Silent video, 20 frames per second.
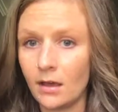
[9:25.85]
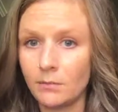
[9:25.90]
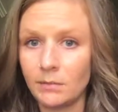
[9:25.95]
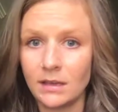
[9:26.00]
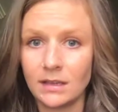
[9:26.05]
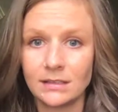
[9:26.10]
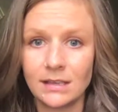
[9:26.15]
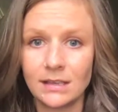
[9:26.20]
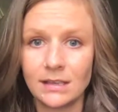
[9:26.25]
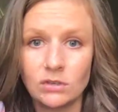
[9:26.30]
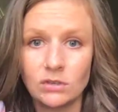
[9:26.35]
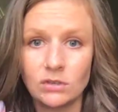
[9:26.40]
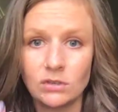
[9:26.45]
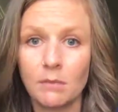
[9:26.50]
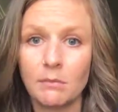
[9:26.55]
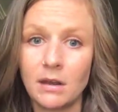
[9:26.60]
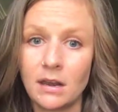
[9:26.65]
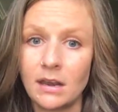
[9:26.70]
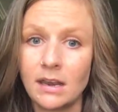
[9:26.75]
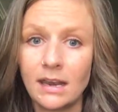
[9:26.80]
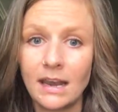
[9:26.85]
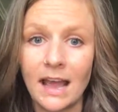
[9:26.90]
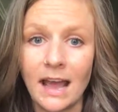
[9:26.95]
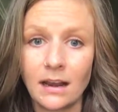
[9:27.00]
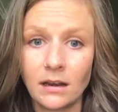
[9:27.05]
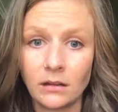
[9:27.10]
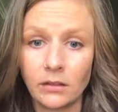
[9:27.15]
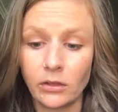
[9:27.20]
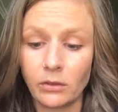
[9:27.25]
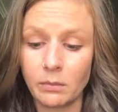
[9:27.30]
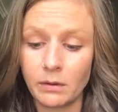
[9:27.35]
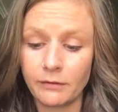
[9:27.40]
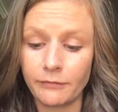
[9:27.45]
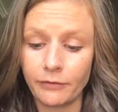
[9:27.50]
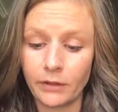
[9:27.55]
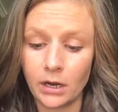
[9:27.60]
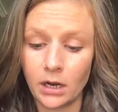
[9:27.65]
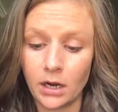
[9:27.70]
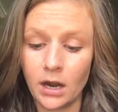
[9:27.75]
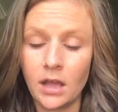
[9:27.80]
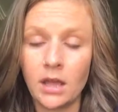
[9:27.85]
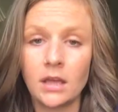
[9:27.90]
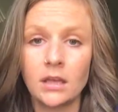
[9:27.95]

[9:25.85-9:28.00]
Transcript: because I'm just coming in and adding a little bit of flair,